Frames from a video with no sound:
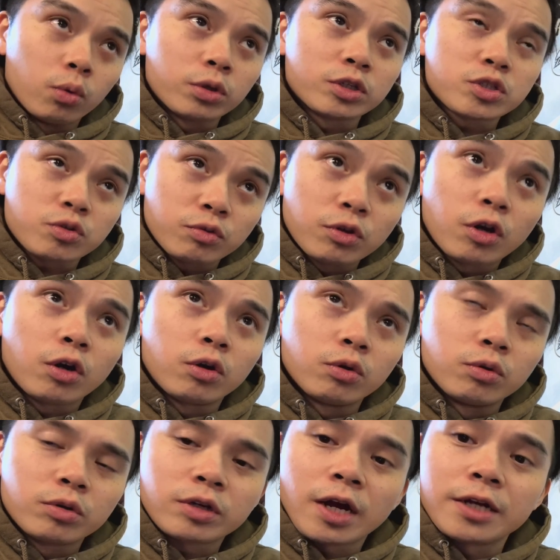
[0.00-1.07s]
screw
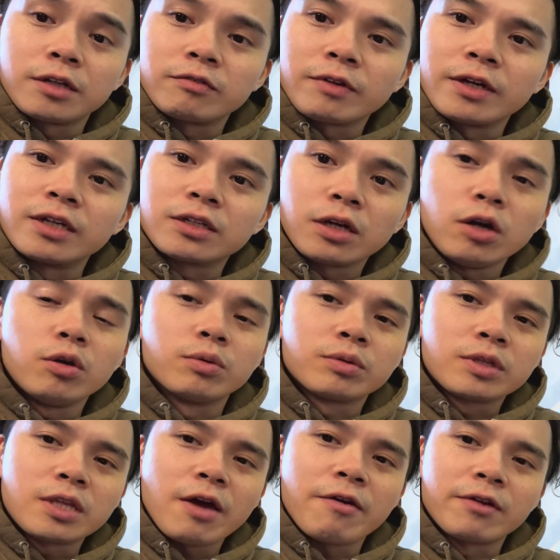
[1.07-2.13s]
hole, kind of like, oh,
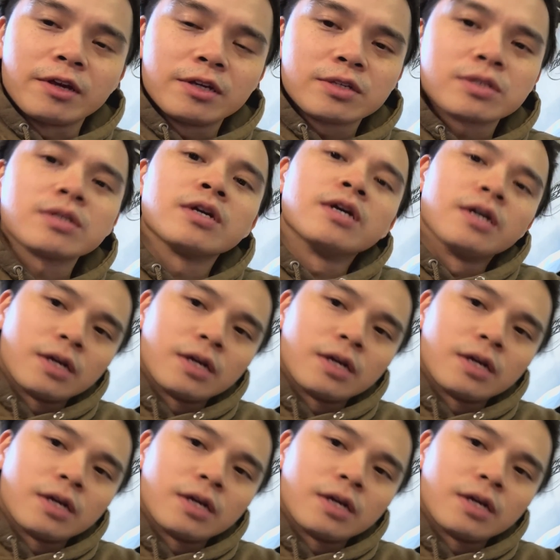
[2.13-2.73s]
there it is.